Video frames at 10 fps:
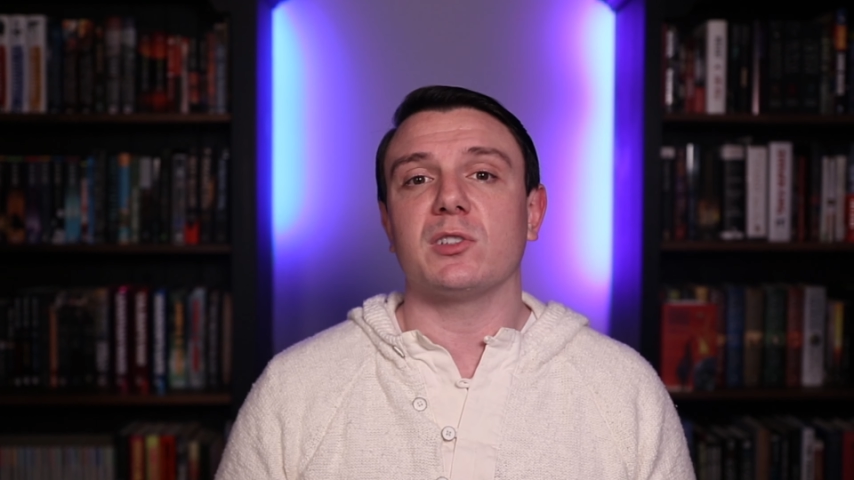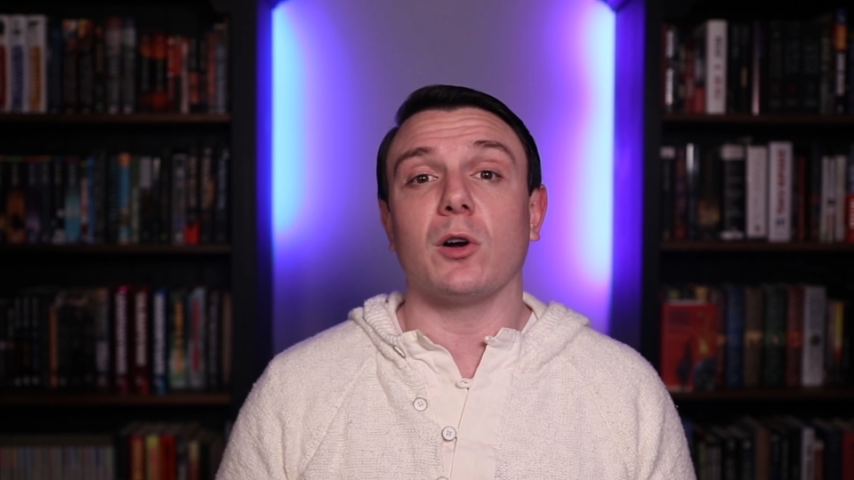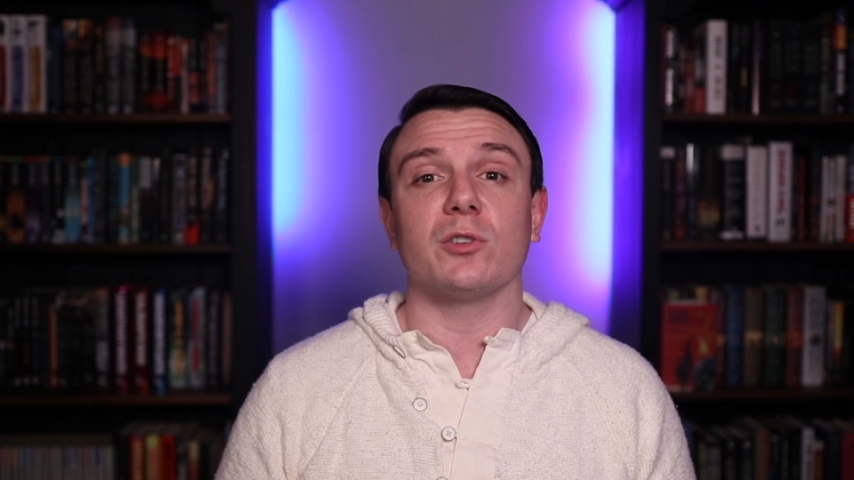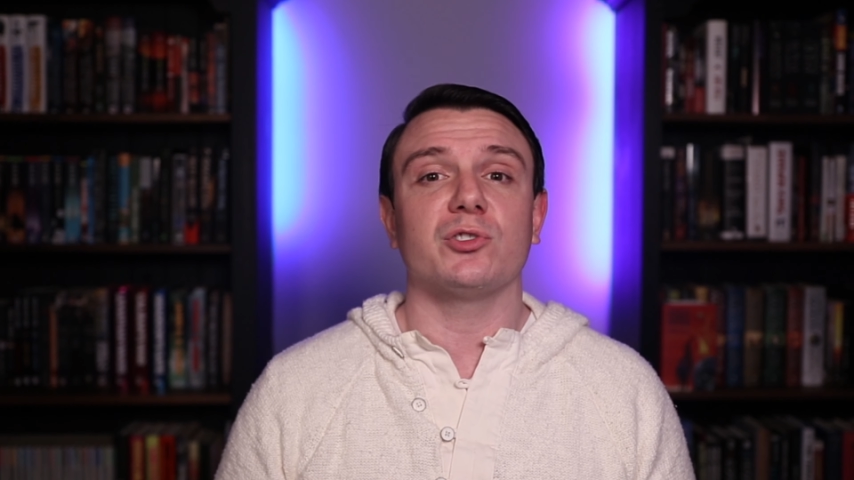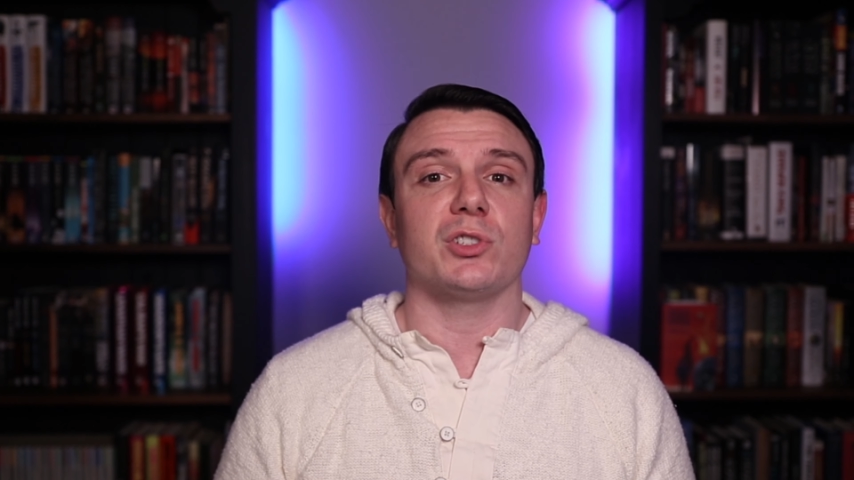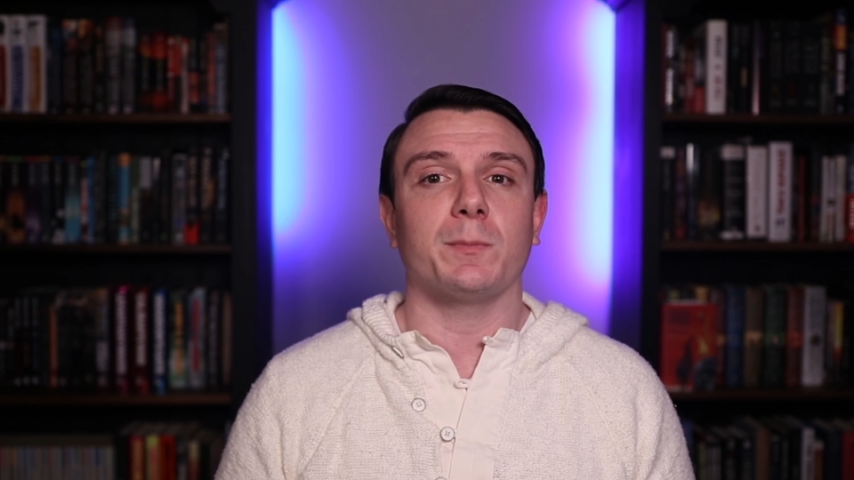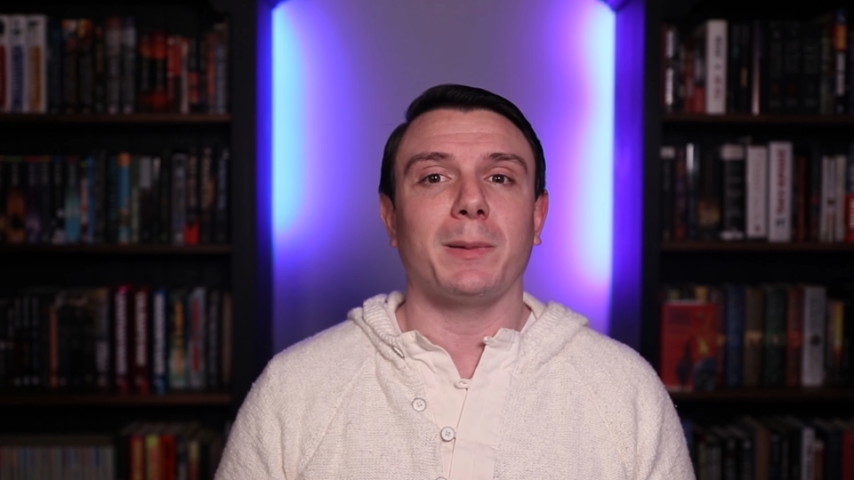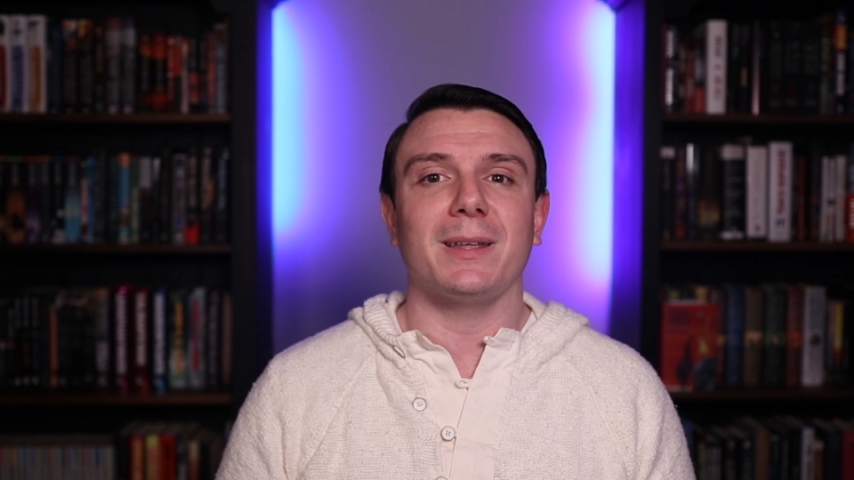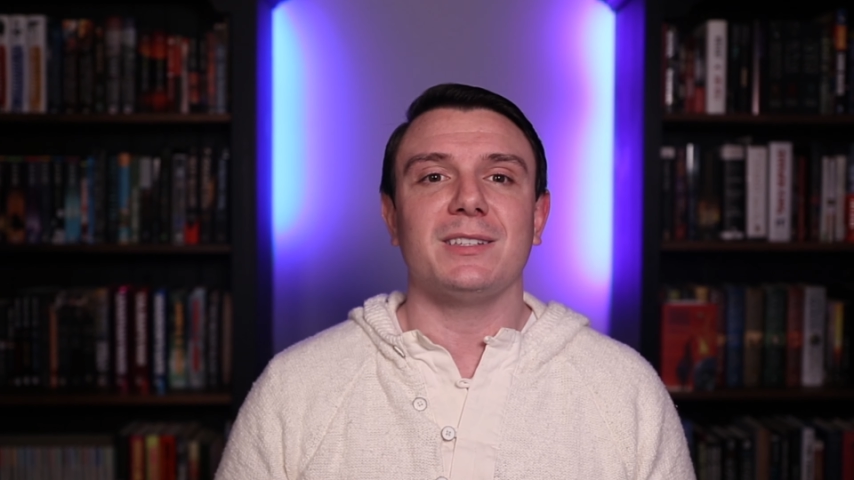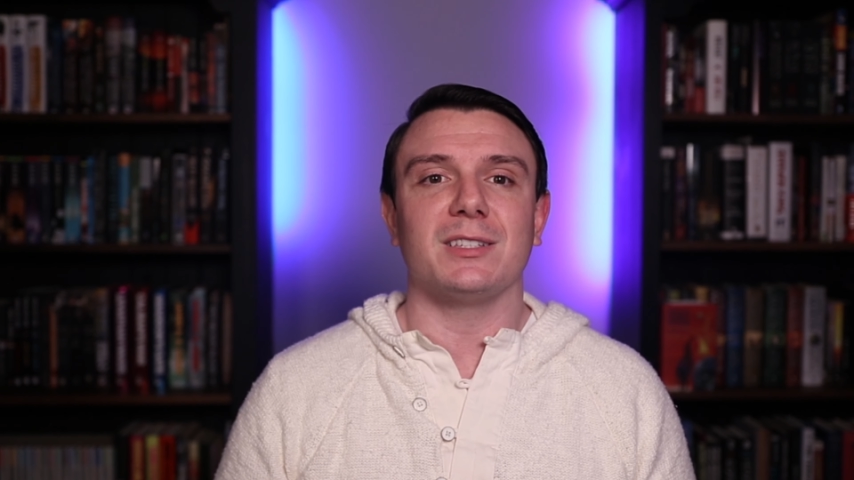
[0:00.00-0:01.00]
aren't just
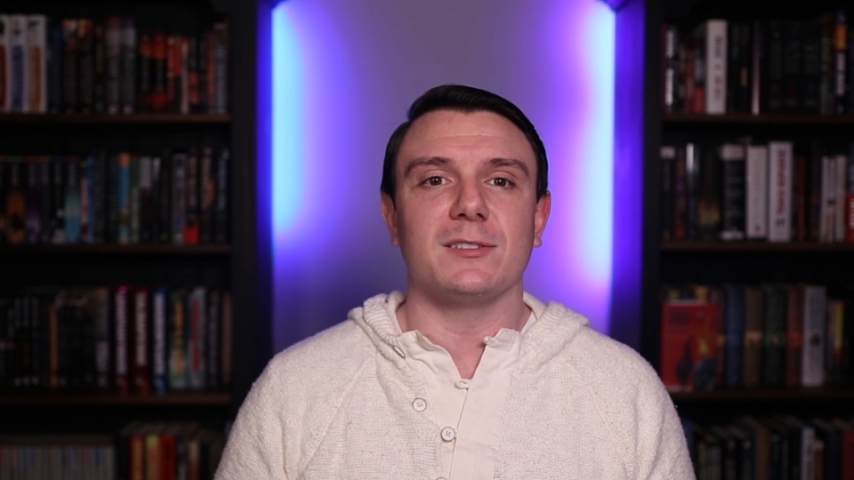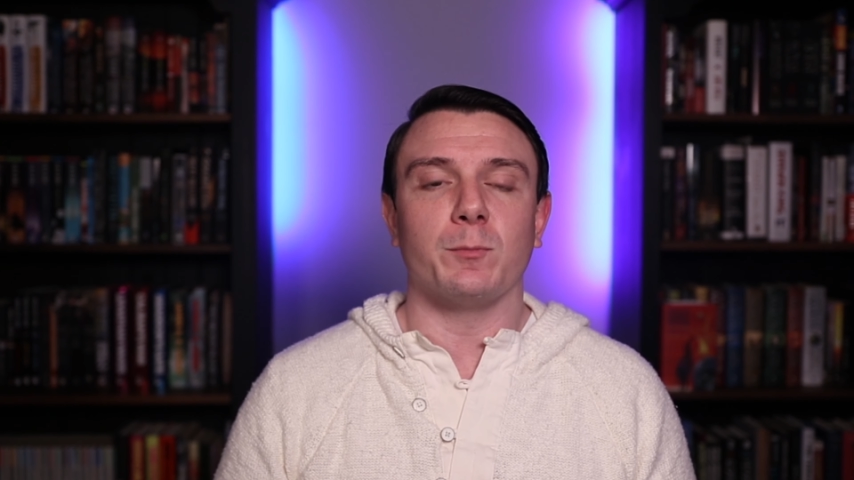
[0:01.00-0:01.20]
places,